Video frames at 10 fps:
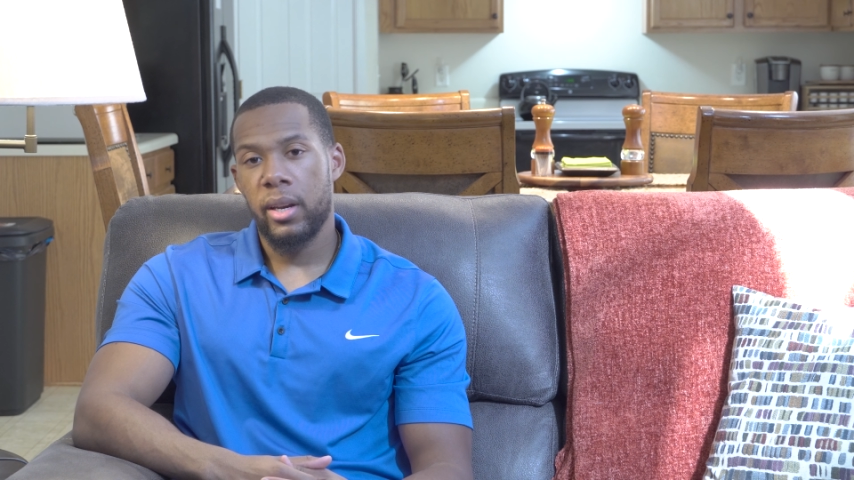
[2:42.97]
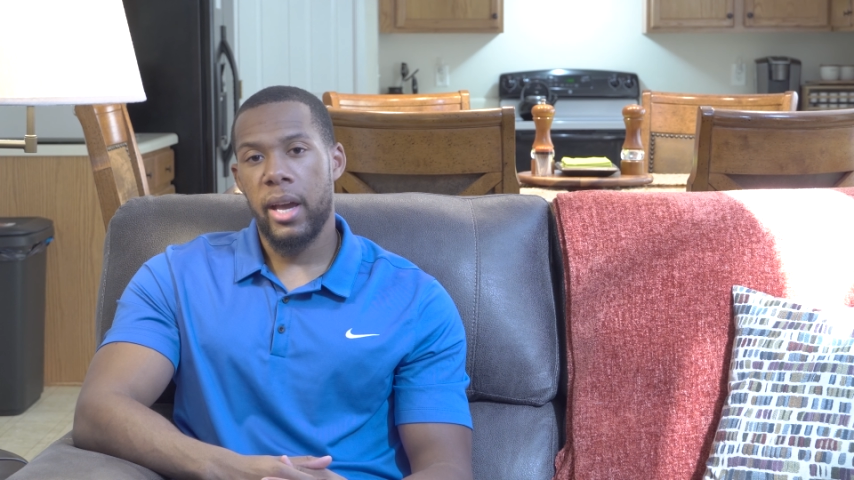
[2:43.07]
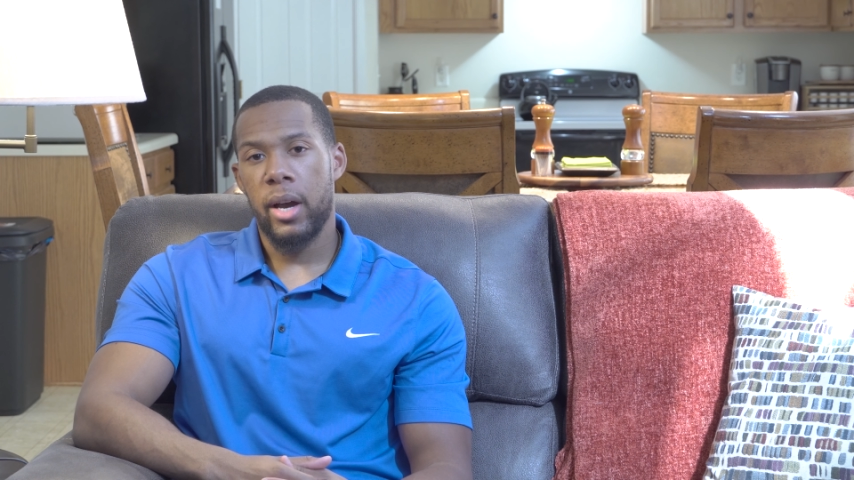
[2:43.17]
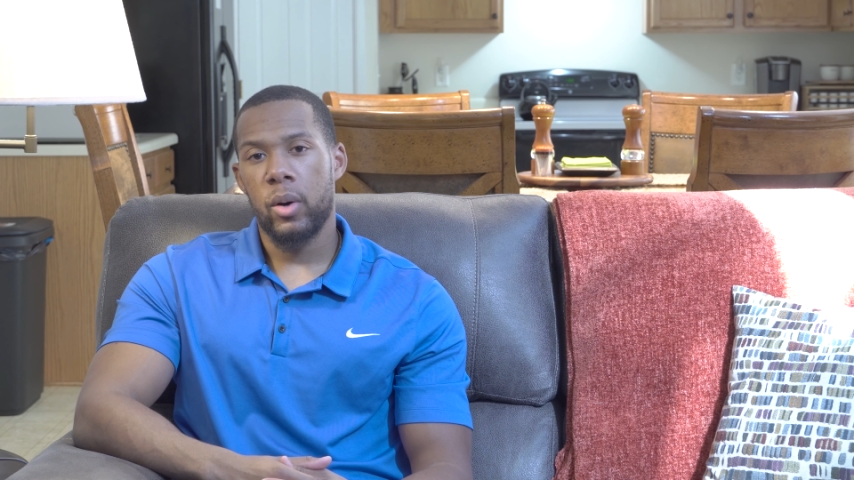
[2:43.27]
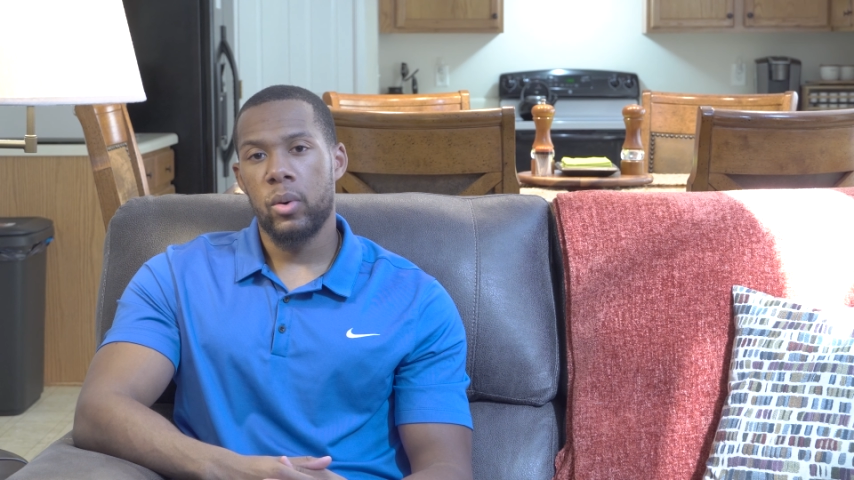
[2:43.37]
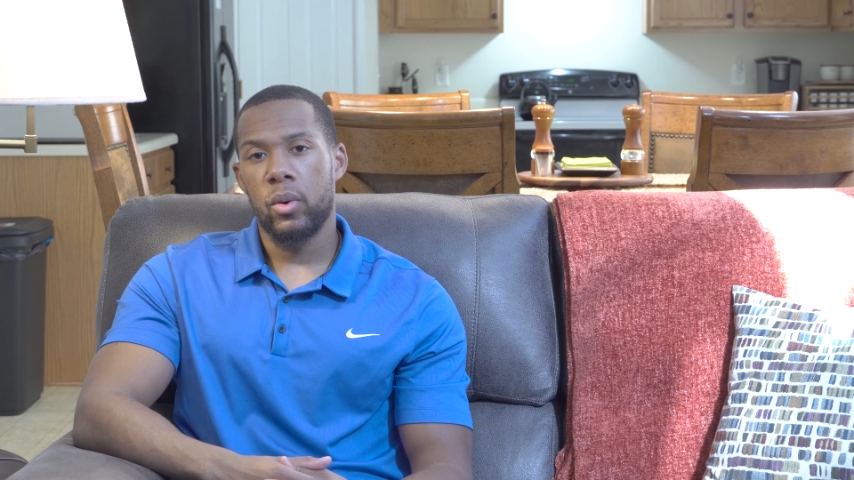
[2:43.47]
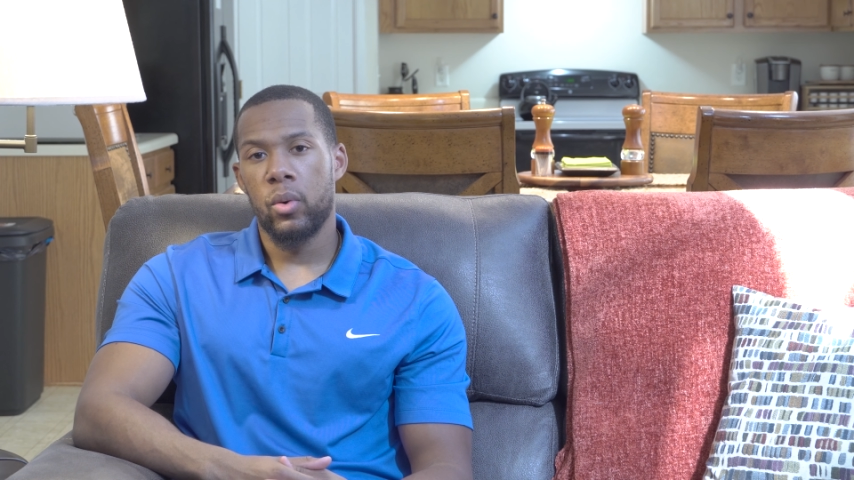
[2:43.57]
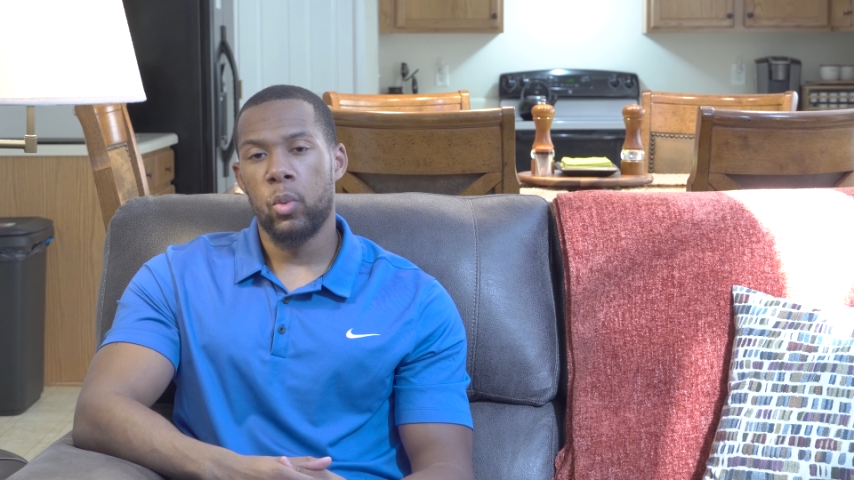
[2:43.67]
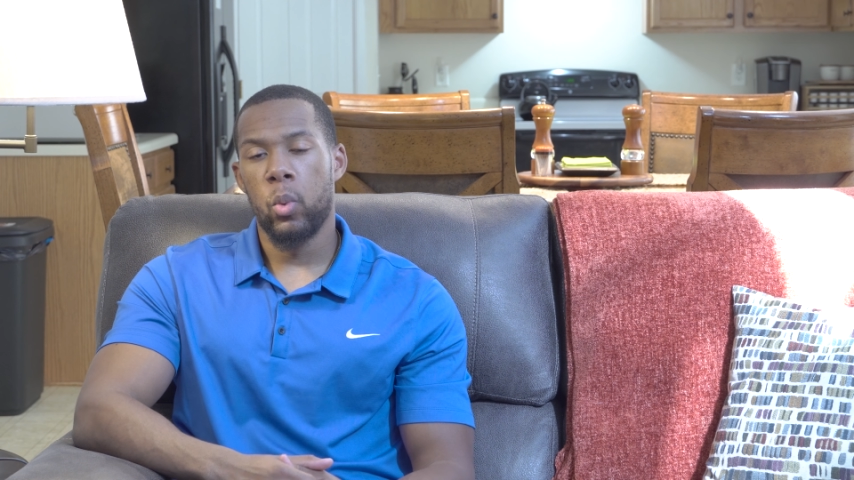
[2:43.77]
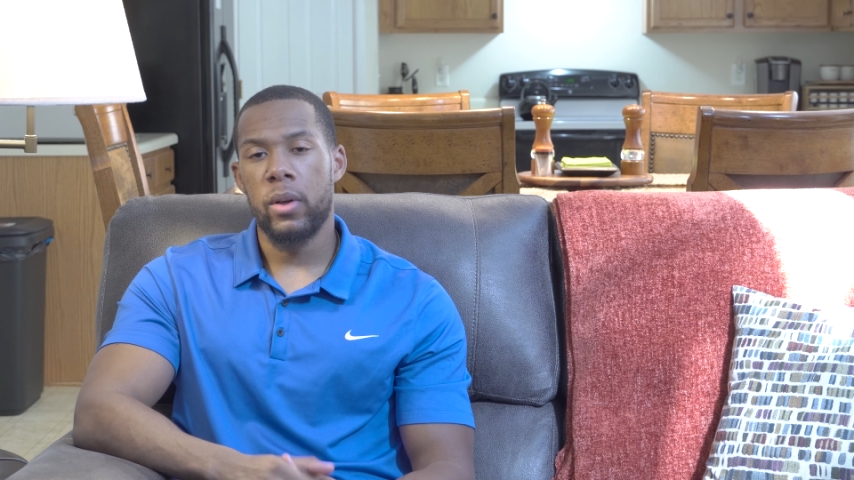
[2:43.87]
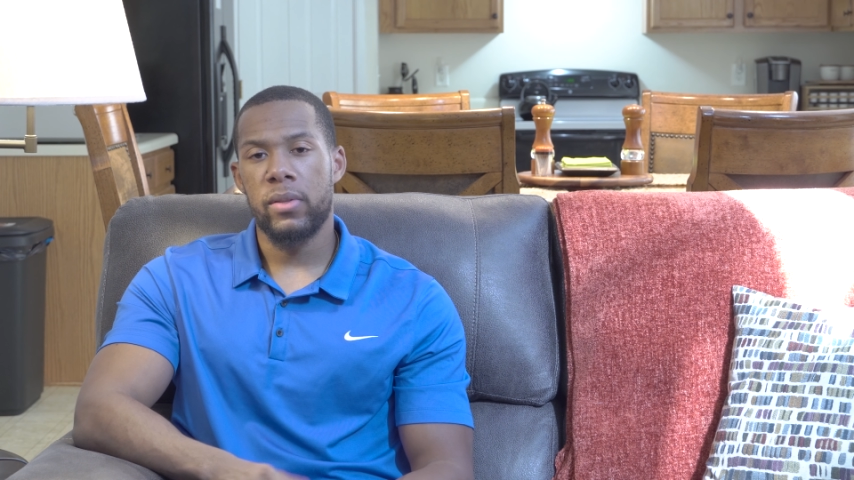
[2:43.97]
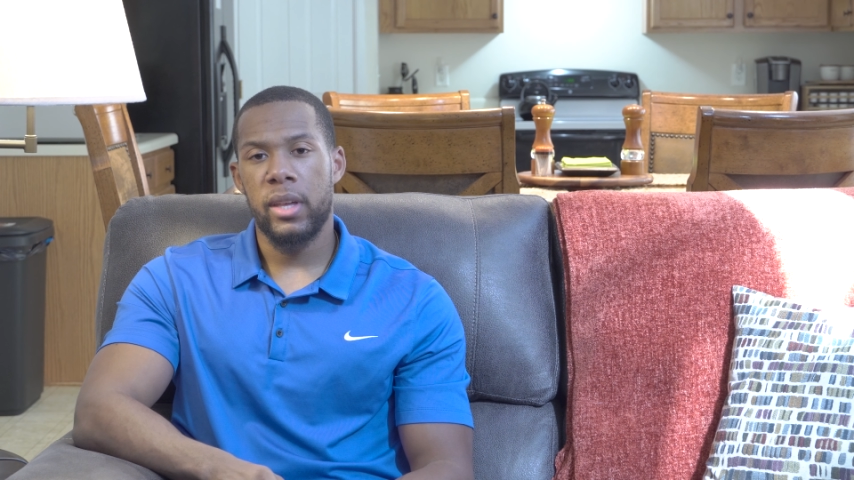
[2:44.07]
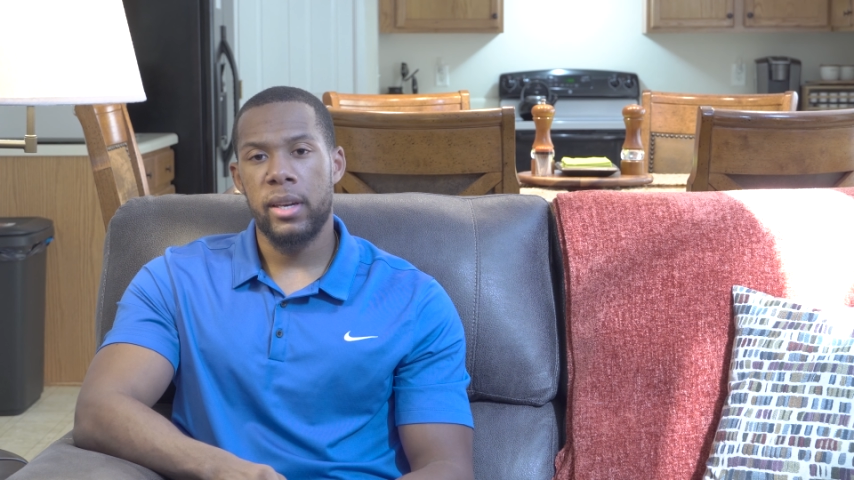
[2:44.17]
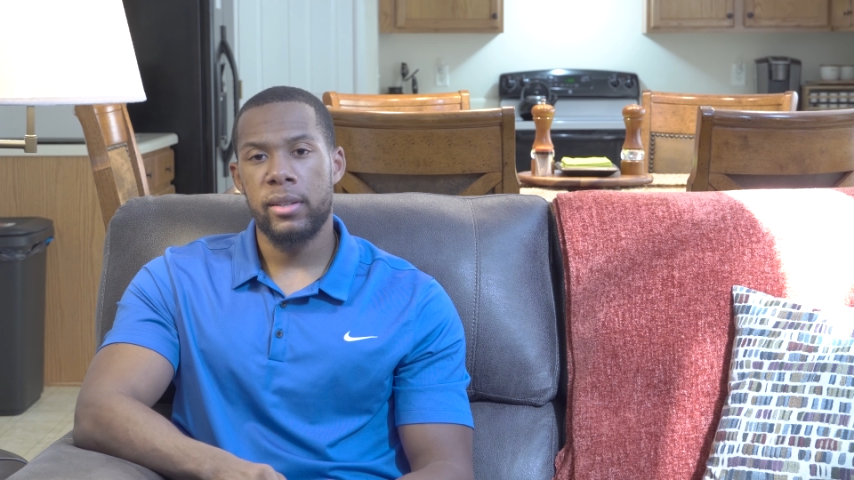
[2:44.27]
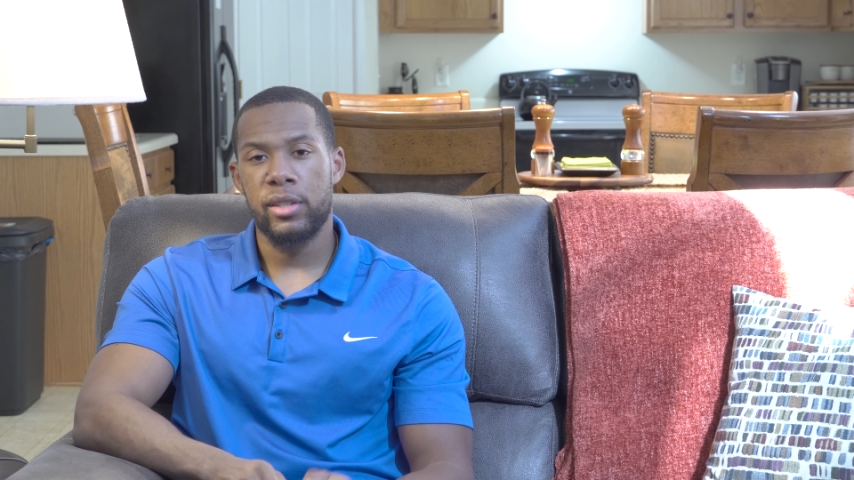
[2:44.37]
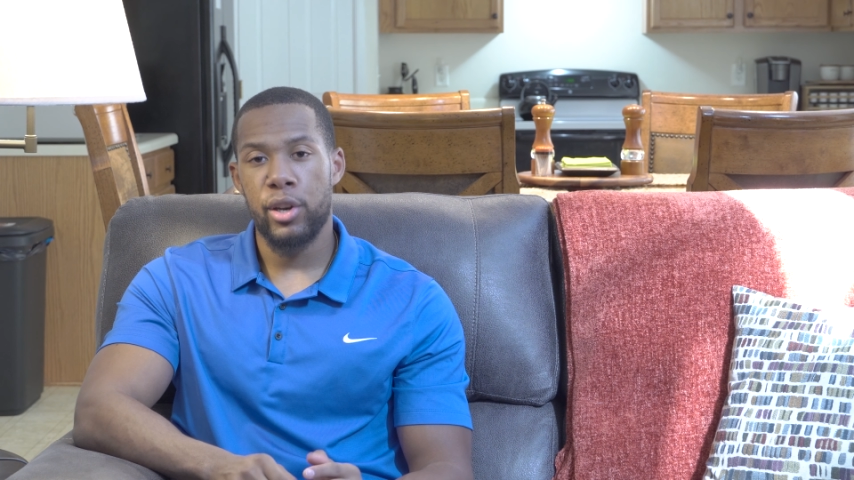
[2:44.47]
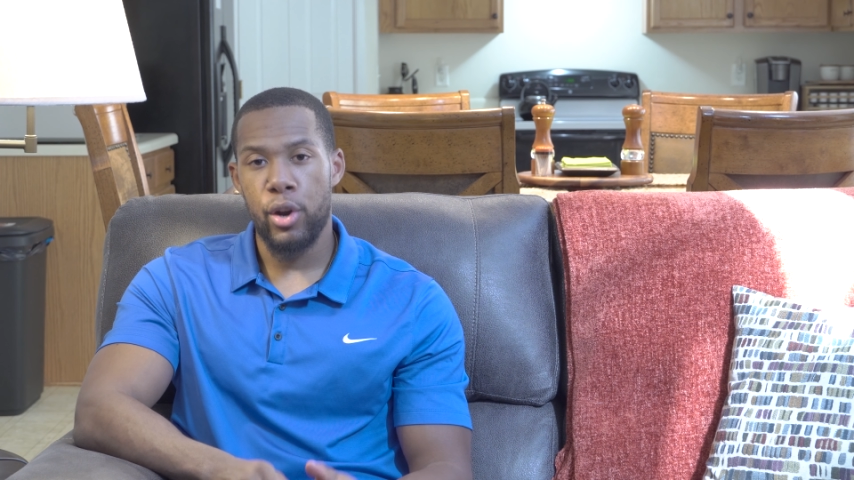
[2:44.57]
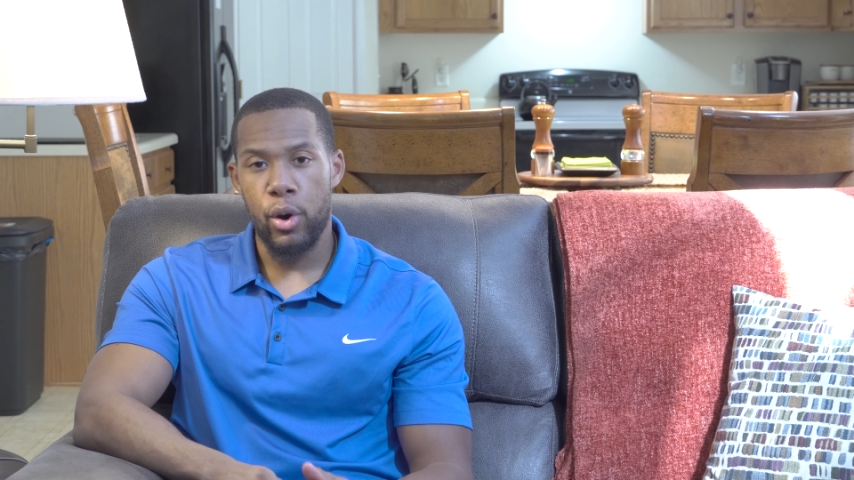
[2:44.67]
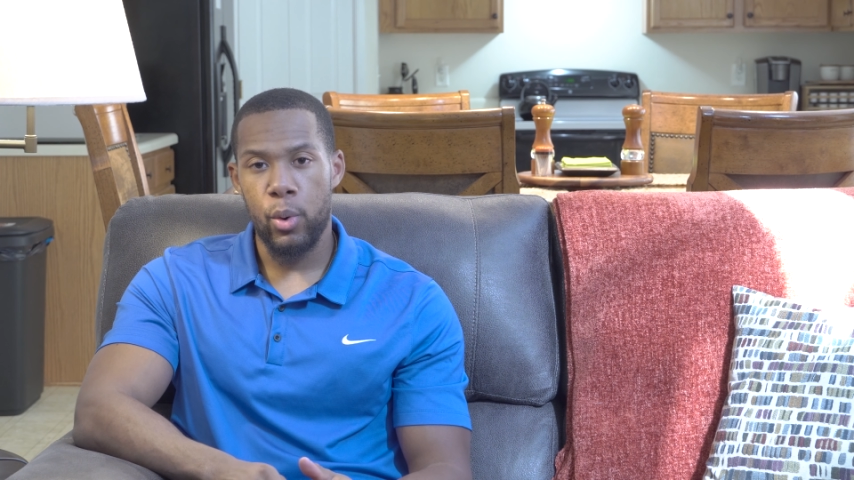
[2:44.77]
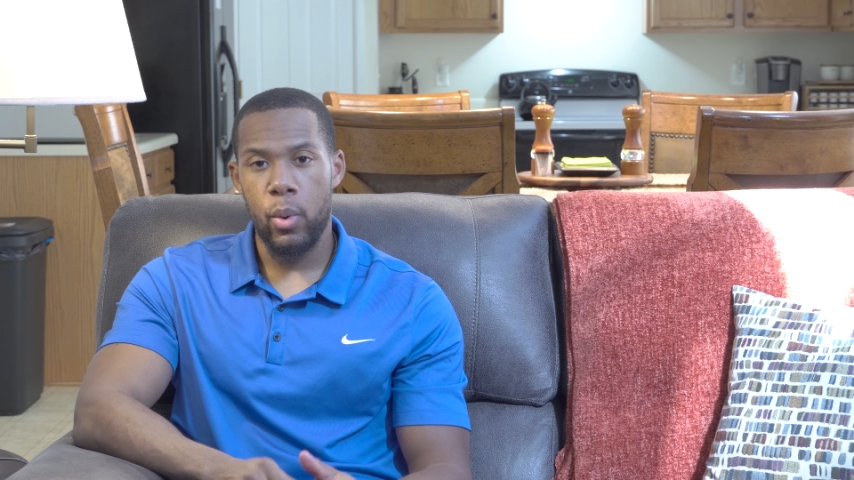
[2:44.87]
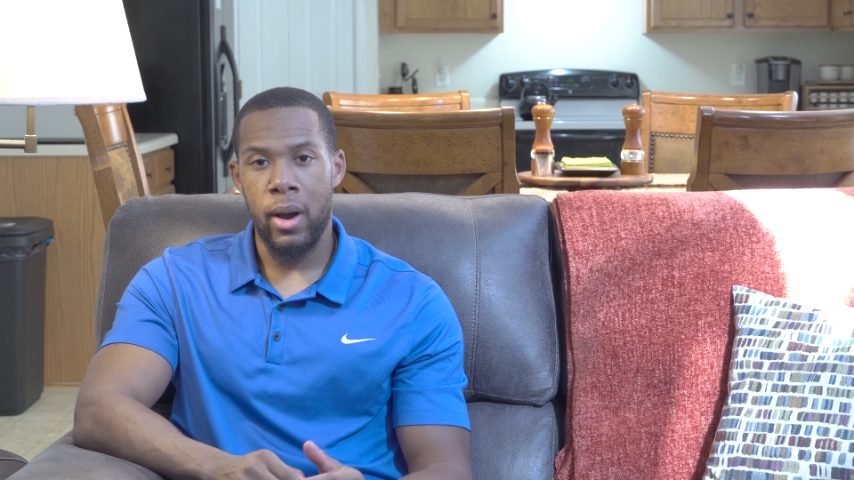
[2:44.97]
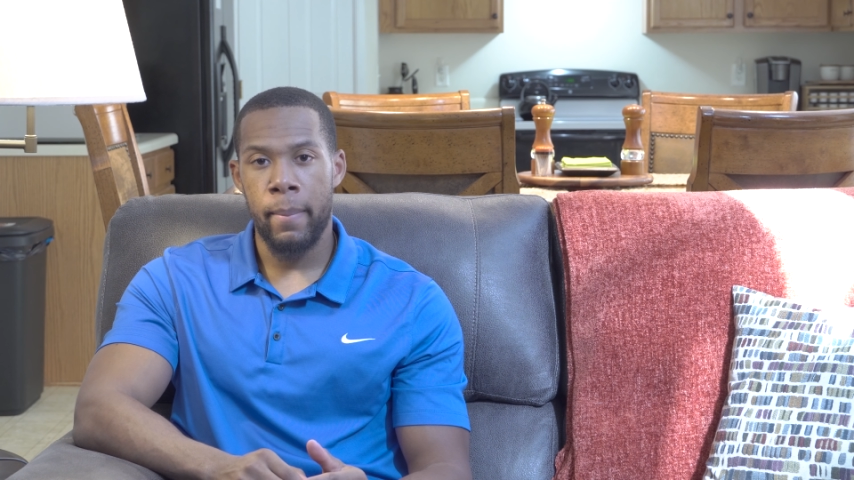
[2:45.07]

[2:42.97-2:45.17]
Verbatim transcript: Now, one thing to know